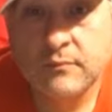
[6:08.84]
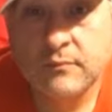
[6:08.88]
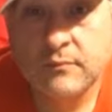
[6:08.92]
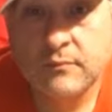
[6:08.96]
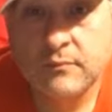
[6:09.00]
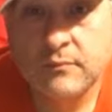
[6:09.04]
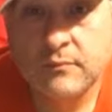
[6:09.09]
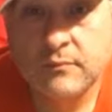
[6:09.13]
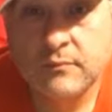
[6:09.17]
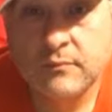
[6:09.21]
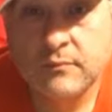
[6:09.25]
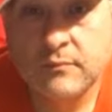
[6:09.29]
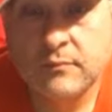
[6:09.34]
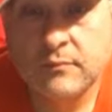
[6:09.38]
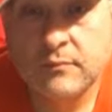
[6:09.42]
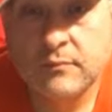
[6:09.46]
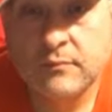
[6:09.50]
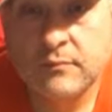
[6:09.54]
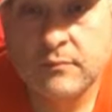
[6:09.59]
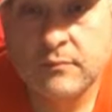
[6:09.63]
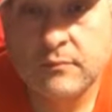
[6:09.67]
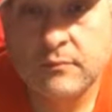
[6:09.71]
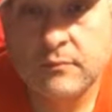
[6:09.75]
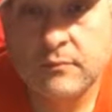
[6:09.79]

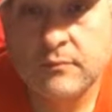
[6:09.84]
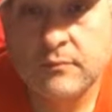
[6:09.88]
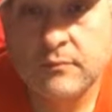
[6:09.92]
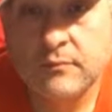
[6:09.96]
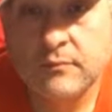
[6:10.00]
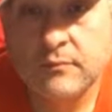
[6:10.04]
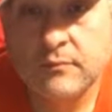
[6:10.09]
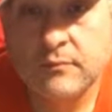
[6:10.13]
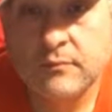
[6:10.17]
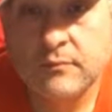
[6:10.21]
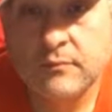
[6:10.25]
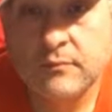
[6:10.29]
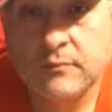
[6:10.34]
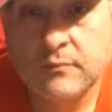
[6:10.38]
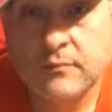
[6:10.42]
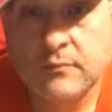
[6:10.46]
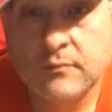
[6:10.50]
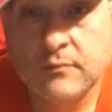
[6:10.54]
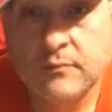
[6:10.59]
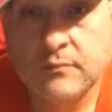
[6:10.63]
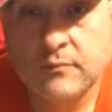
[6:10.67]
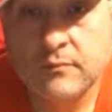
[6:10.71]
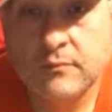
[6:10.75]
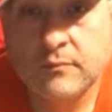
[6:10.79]

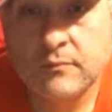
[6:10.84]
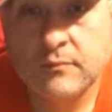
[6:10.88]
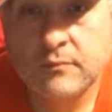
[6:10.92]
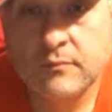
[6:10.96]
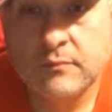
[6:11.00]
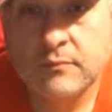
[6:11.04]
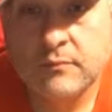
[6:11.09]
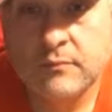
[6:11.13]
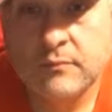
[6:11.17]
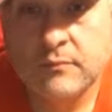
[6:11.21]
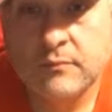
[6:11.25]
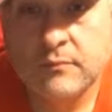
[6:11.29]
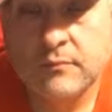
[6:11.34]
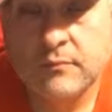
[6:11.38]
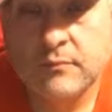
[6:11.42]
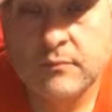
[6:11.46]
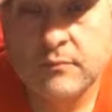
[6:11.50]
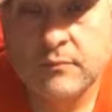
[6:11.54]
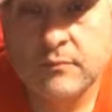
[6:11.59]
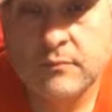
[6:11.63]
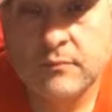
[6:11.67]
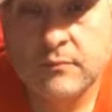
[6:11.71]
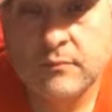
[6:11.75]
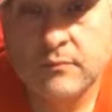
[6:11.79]

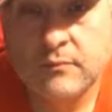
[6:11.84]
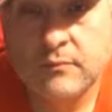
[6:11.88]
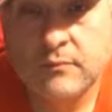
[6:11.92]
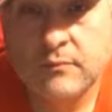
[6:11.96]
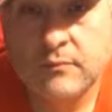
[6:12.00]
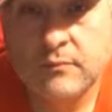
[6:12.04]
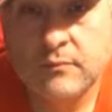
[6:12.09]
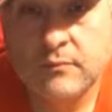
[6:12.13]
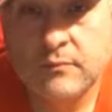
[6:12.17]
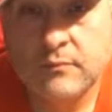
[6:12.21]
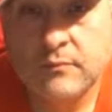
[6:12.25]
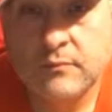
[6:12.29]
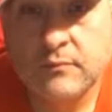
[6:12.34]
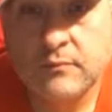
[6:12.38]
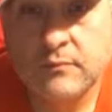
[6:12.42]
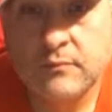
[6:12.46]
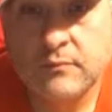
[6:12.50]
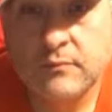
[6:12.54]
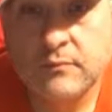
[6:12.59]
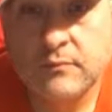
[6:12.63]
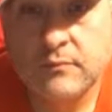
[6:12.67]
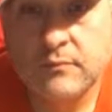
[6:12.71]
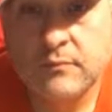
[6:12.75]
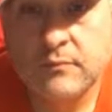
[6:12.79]

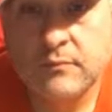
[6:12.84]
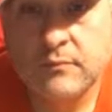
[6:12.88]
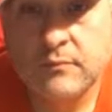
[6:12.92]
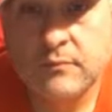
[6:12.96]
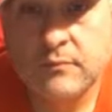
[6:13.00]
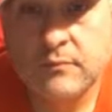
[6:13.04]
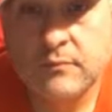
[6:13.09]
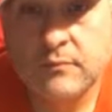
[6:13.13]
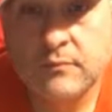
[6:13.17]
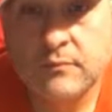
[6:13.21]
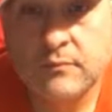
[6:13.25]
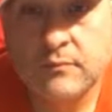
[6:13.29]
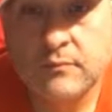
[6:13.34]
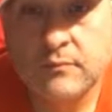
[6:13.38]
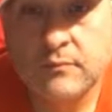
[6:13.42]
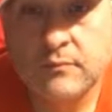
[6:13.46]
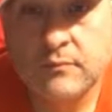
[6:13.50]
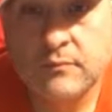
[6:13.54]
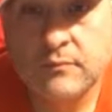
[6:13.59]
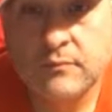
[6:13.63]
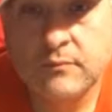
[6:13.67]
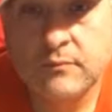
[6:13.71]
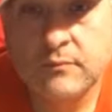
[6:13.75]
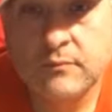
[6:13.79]

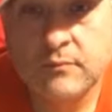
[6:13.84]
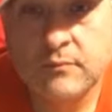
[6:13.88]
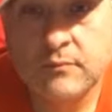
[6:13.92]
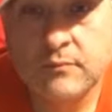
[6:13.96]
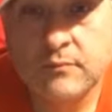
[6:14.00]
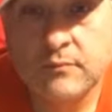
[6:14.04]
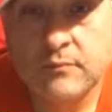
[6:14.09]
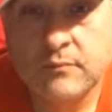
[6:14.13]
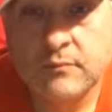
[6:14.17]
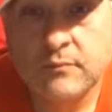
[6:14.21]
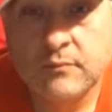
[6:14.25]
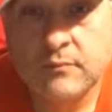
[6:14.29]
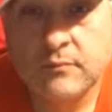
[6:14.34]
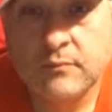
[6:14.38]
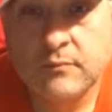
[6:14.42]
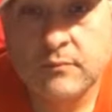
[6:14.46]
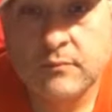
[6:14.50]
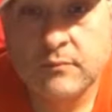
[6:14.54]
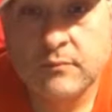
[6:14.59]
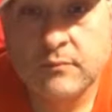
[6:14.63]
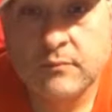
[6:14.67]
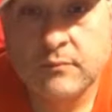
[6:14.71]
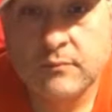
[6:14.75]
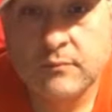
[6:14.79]

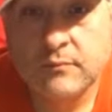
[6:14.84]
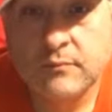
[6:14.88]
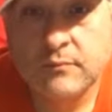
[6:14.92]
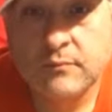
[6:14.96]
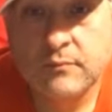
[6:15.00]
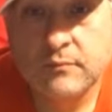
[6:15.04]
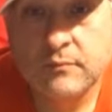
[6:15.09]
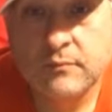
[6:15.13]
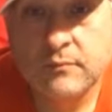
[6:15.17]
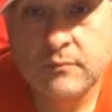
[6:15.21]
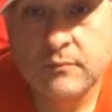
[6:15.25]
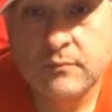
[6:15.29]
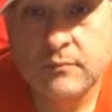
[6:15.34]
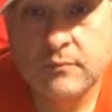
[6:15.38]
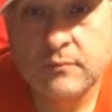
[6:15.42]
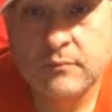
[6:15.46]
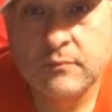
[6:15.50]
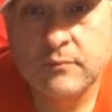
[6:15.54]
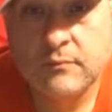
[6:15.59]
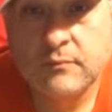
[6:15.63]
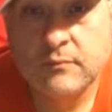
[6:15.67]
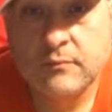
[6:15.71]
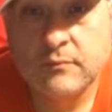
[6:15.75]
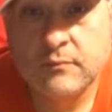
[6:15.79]

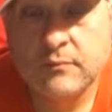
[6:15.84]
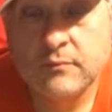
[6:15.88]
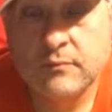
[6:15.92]
(not speaking)